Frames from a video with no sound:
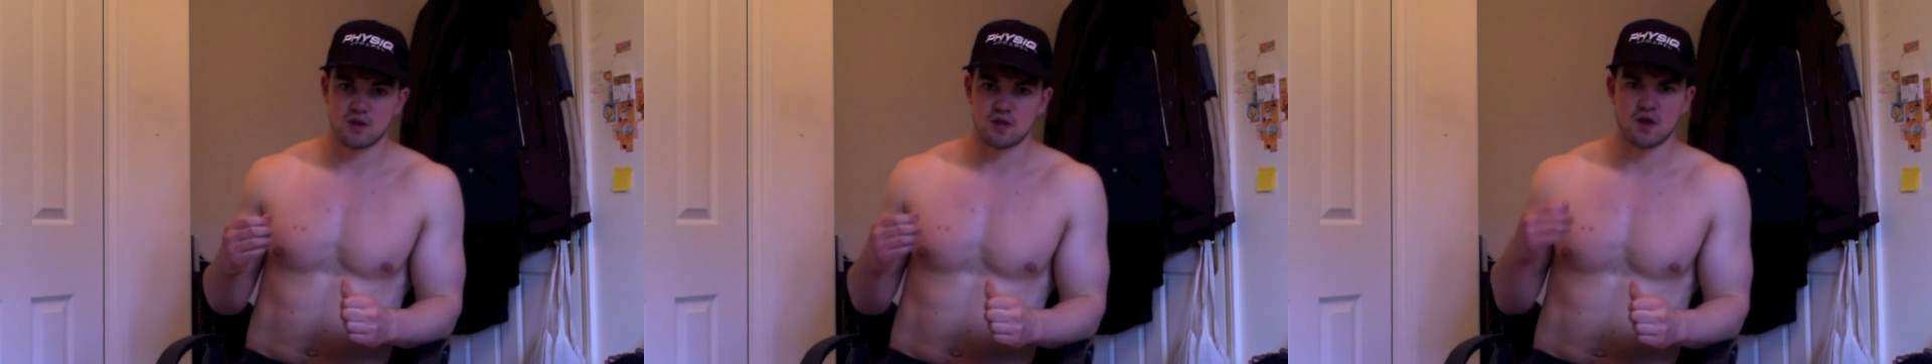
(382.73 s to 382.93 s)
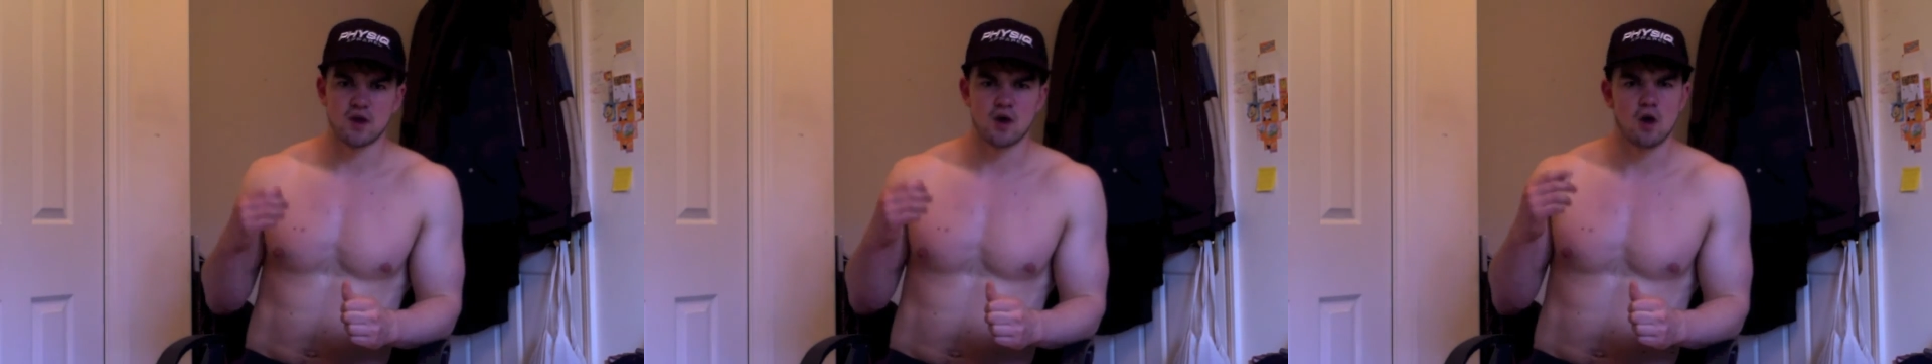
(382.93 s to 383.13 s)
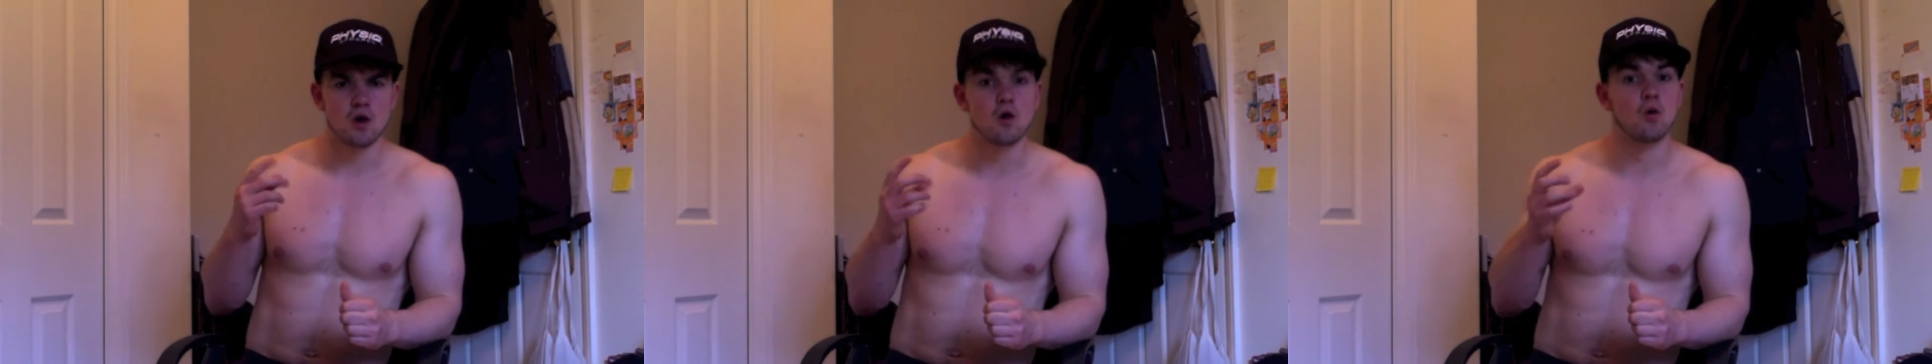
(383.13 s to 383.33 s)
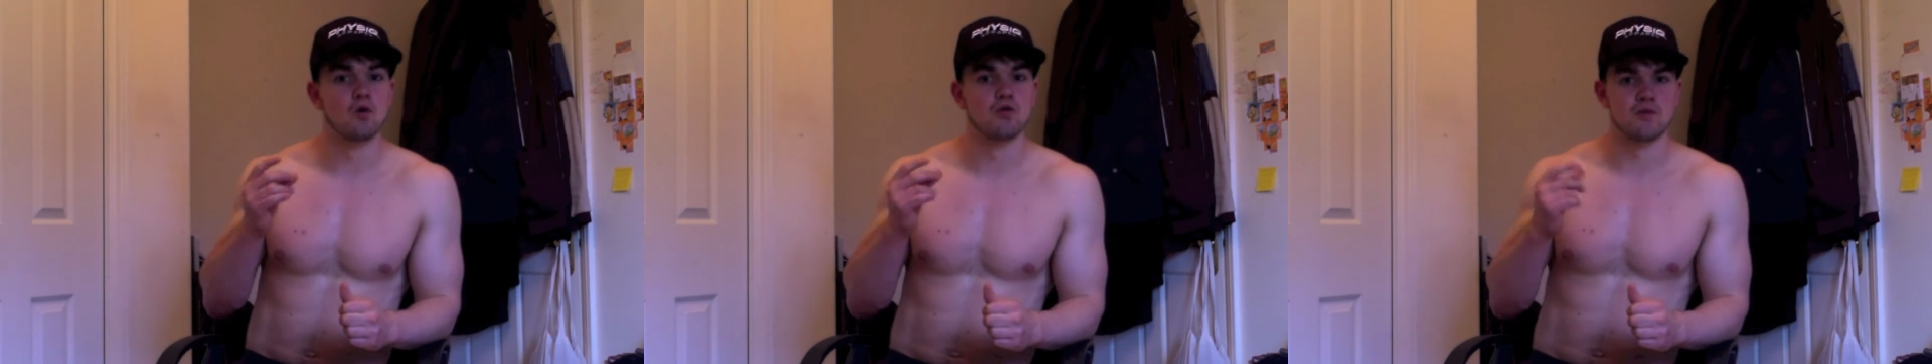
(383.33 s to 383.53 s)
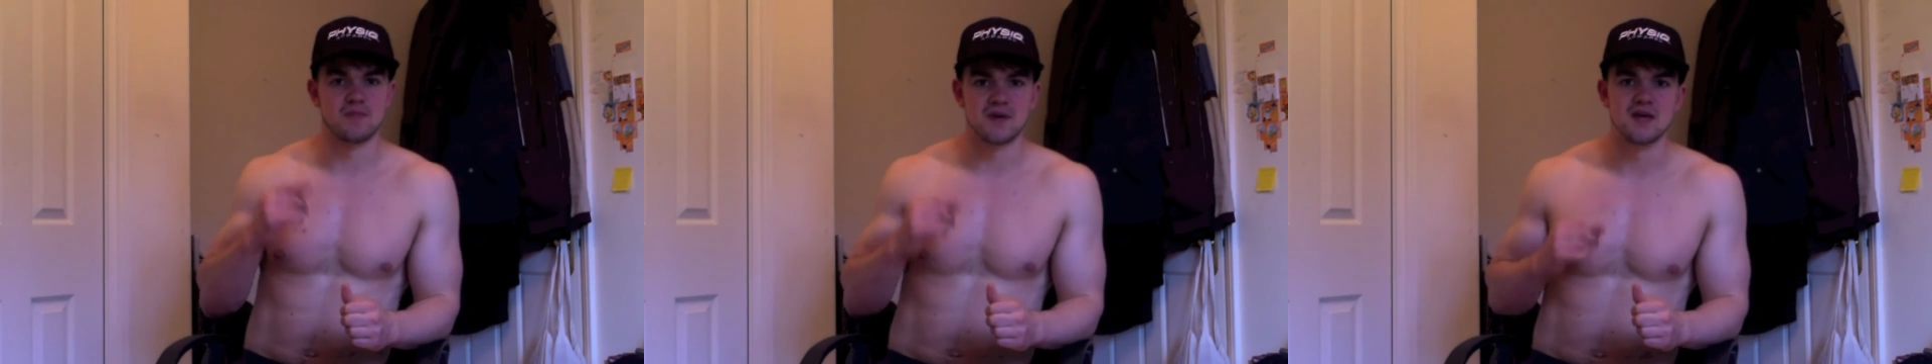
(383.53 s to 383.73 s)
like an
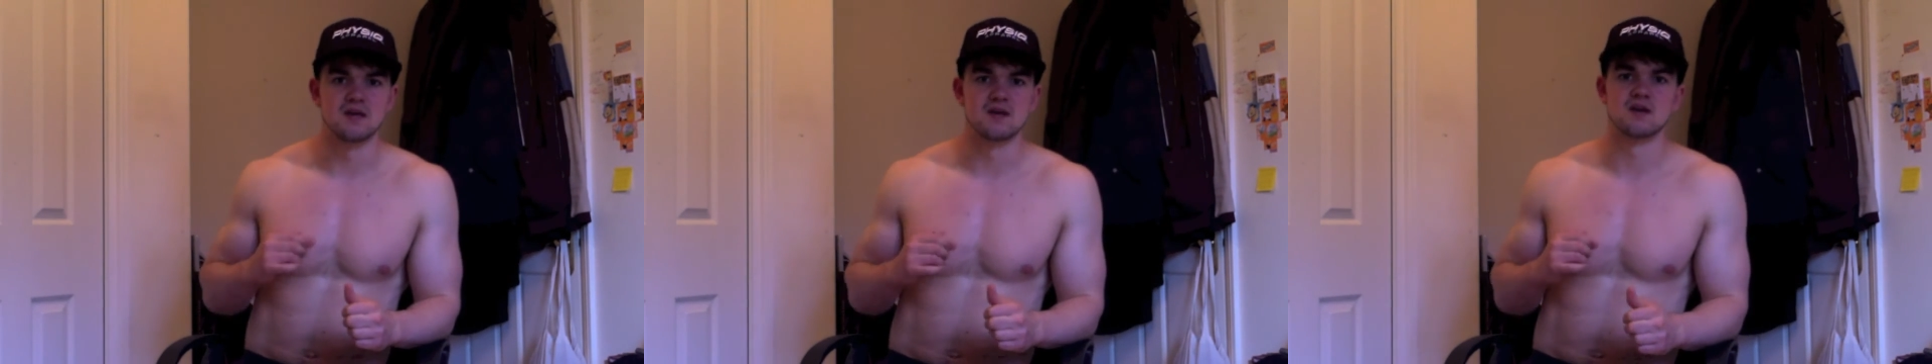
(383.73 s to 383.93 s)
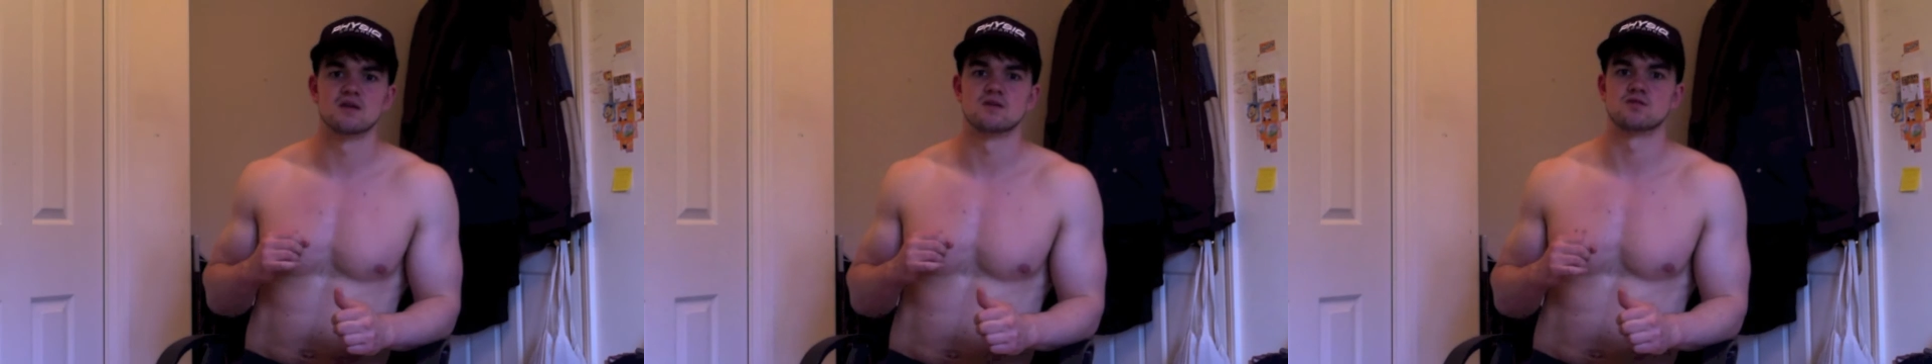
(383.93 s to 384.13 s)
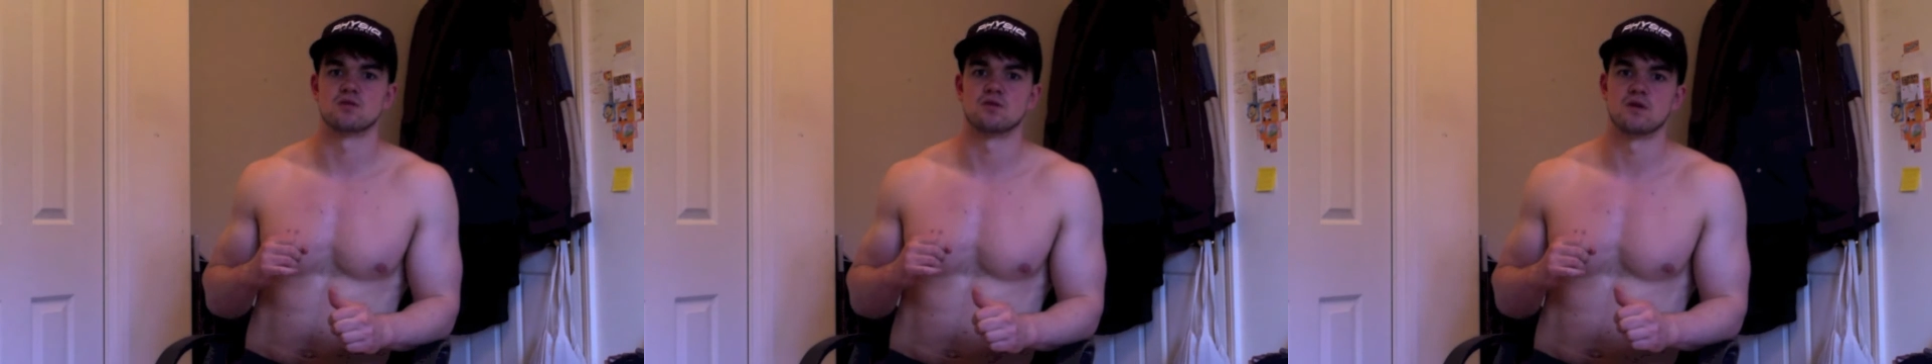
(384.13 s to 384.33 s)
orthopedic,